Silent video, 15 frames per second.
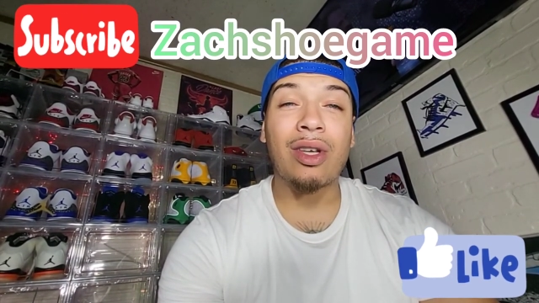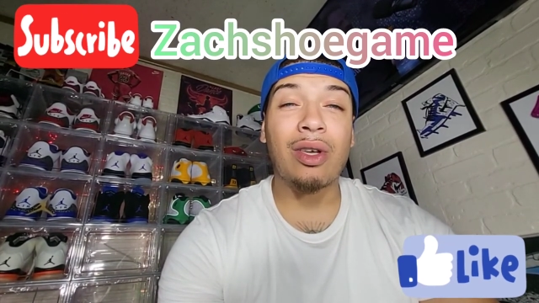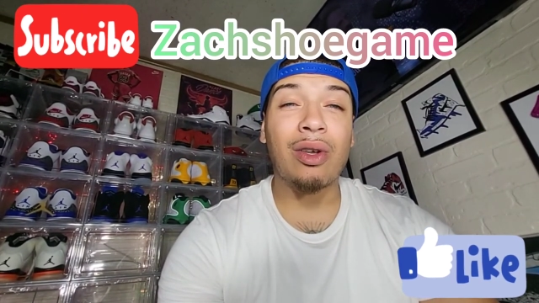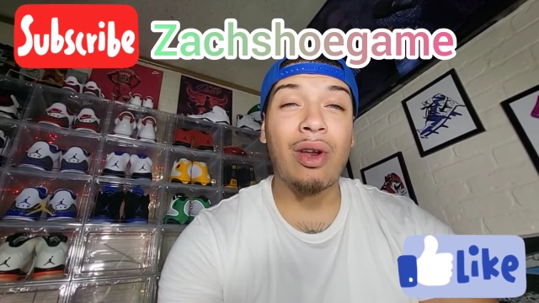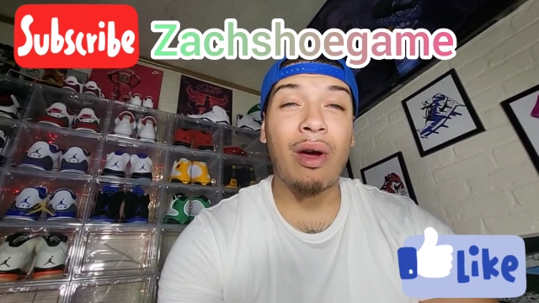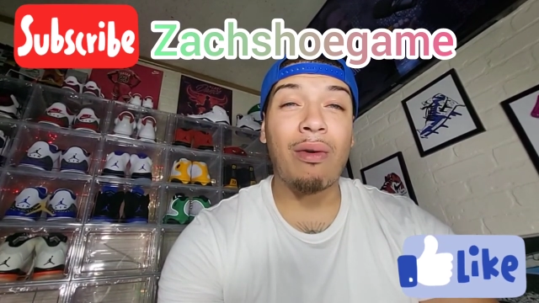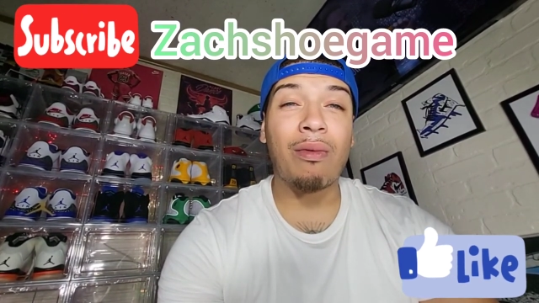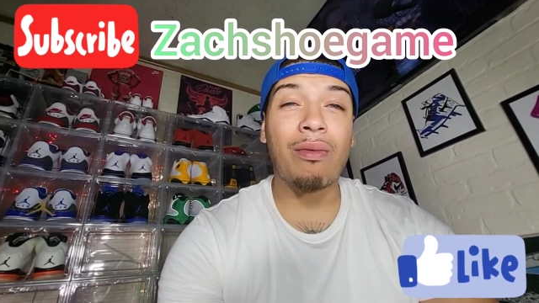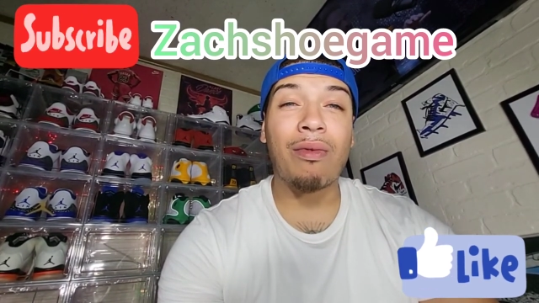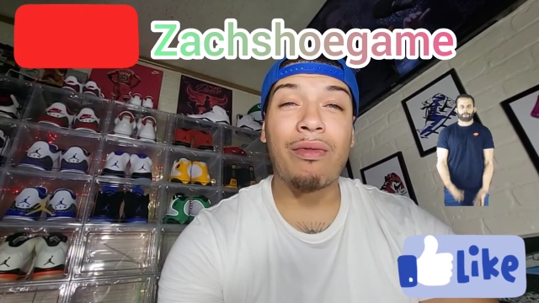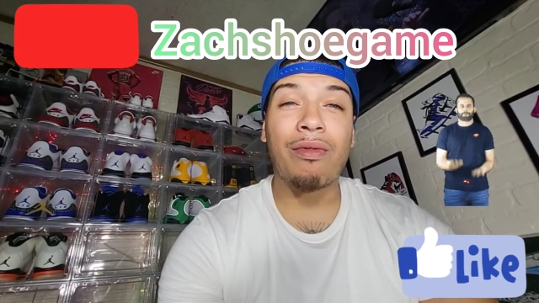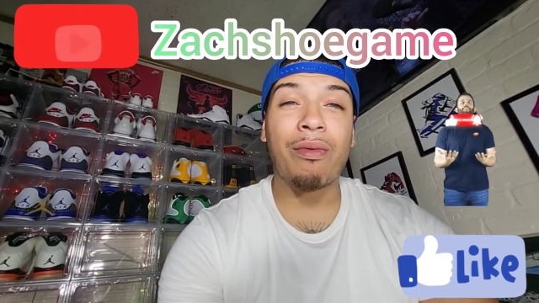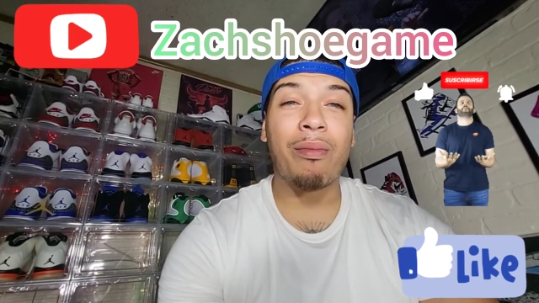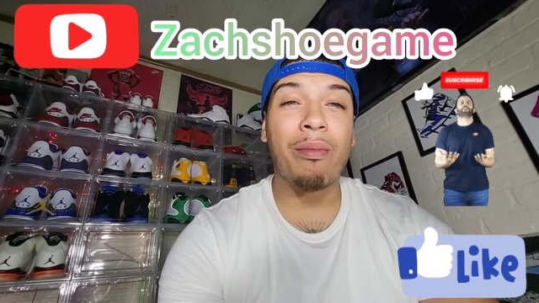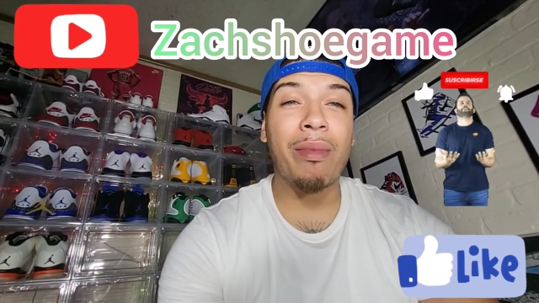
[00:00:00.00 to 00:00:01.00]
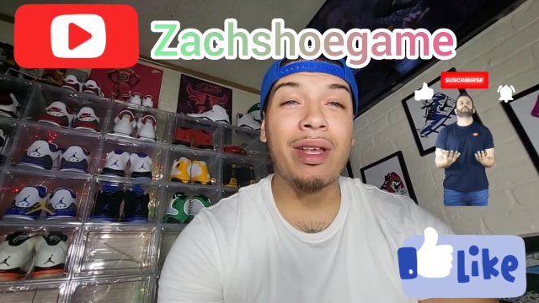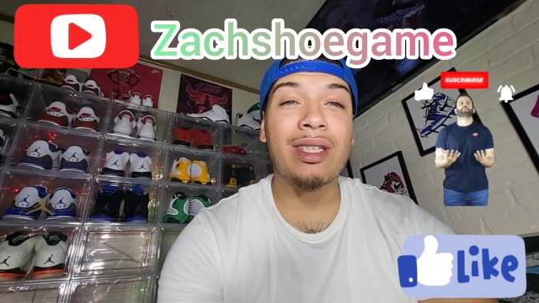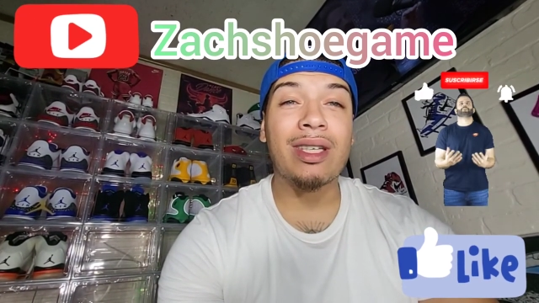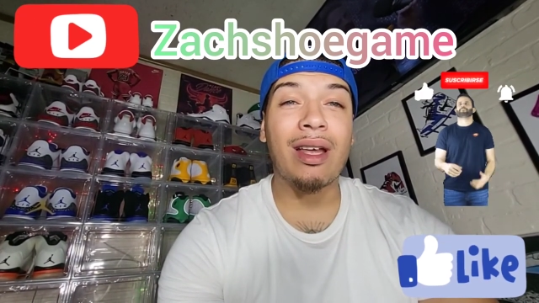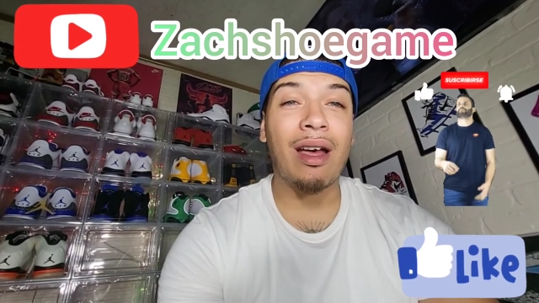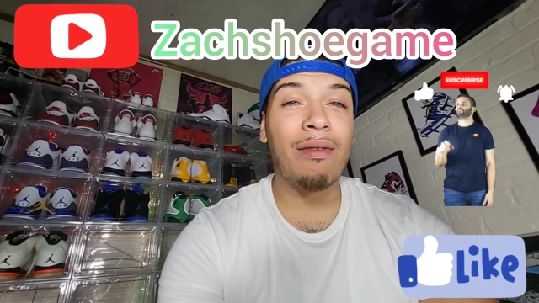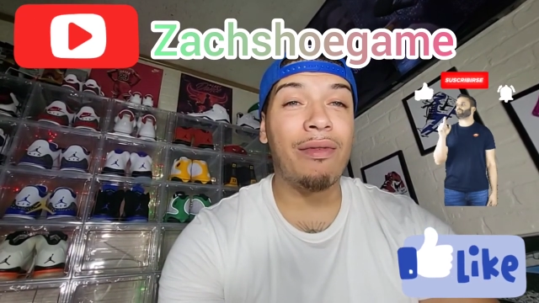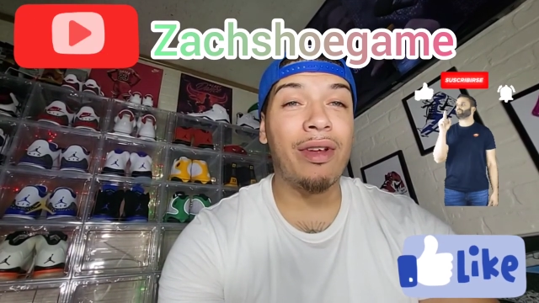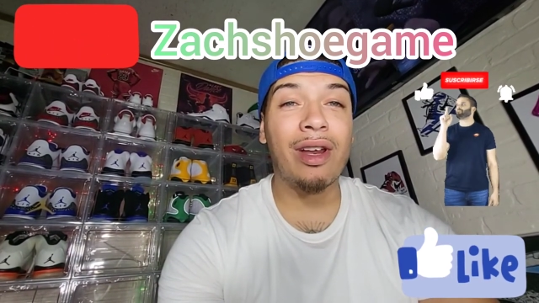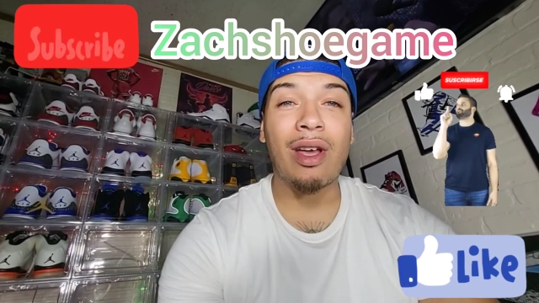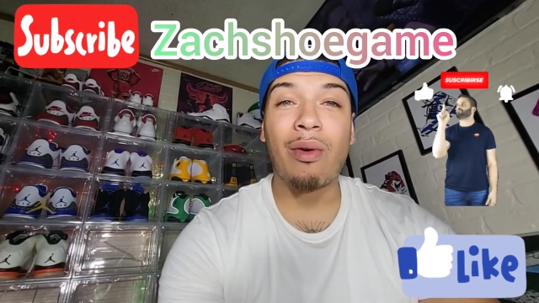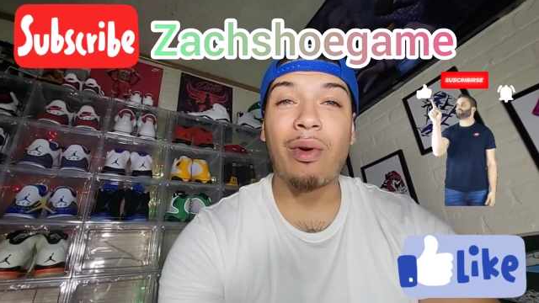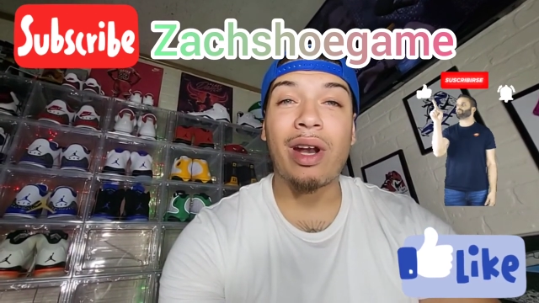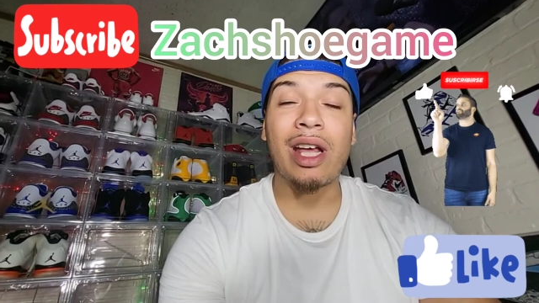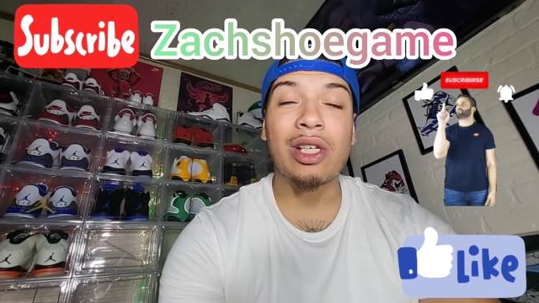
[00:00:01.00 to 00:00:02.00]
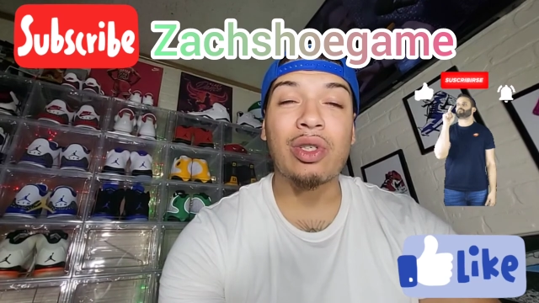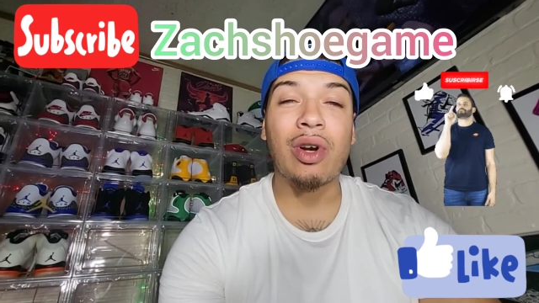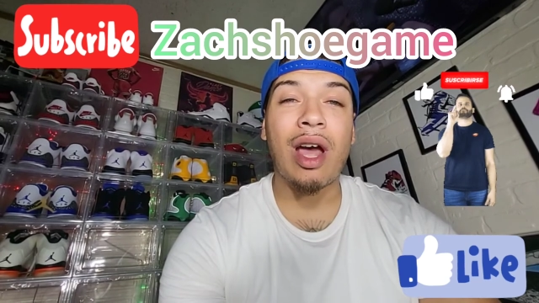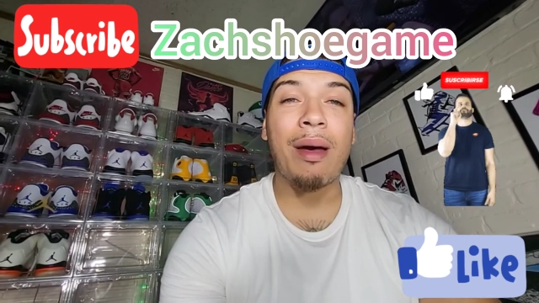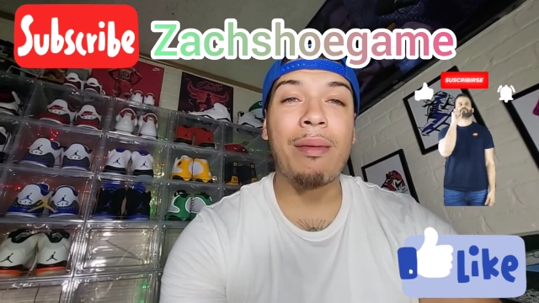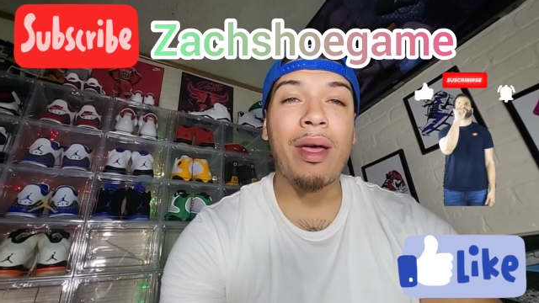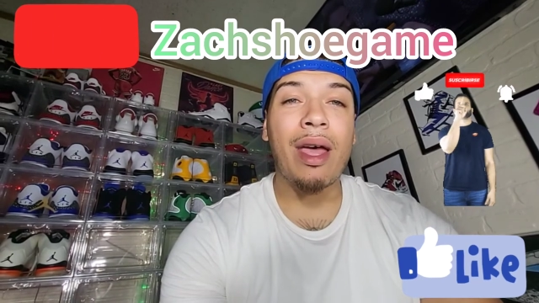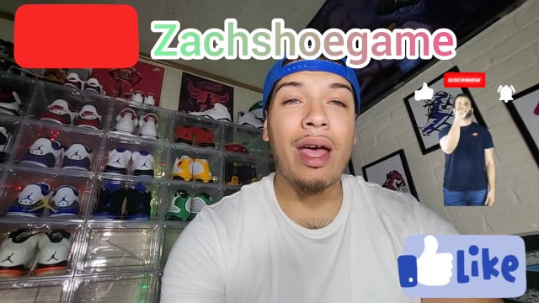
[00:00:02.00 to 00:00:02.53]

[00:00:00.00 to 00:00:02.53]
you don't miss a video when I drop.